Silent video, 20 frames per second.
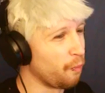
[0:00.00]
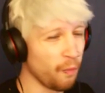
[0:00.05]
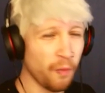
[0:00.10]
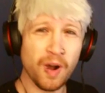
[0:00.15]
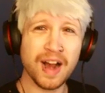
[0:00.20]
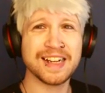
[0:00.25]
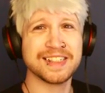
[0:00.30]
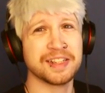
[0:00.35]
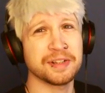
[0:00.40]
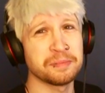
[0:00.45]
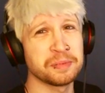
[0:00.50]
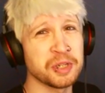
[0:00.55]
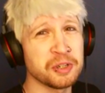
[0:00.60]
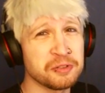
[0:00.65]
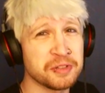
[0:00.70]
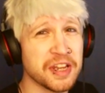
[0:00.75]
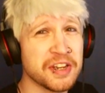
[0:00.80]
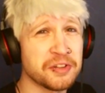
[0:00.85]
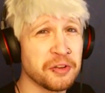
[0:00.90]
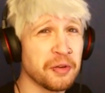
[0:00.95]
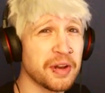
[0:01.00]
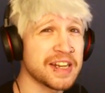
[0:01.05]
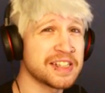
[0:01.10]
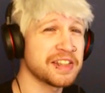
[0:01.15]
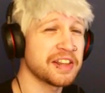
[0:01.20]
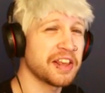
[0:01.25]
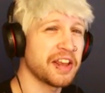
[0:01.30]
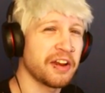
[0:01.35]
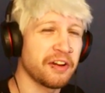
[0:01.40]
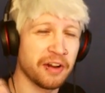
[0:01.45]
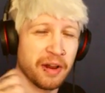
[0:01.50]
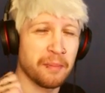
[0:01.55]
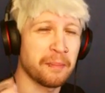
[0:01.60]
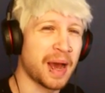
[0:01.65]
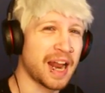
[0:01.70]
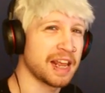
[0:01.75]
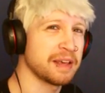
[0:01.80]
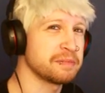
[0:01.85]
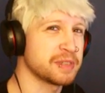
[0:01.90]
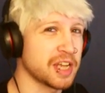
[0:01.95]
What's up, dudes and dudettes of the year, and
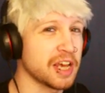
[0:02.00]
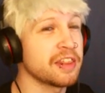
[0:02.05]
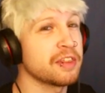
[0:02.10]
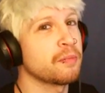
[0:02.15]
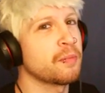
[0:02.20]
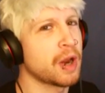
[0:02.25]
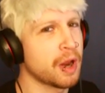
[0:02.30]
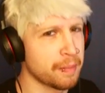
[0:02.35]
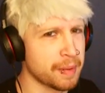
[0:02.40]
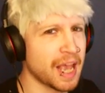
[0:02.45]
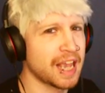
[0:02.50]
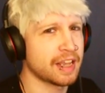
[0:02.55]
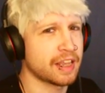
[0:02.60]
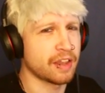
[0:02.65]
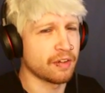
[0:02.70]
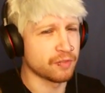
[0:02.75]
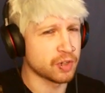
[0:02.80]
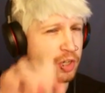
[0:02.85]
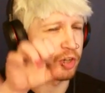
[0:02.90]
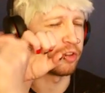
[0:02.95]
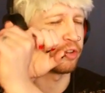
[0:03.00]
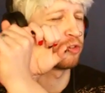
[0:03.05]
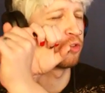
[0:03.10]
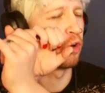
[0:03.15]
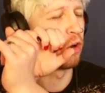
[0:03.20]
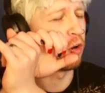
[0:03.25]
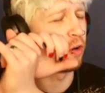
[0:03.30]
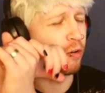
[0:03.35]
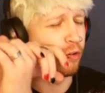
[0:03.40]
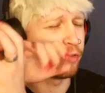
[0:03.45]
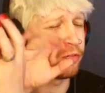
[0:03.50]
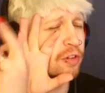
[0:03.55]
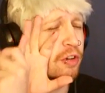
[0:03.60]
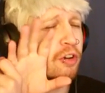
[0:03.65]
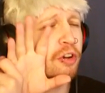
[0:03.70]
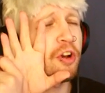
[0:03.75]
my name's Seth, and we are back again for another Trove.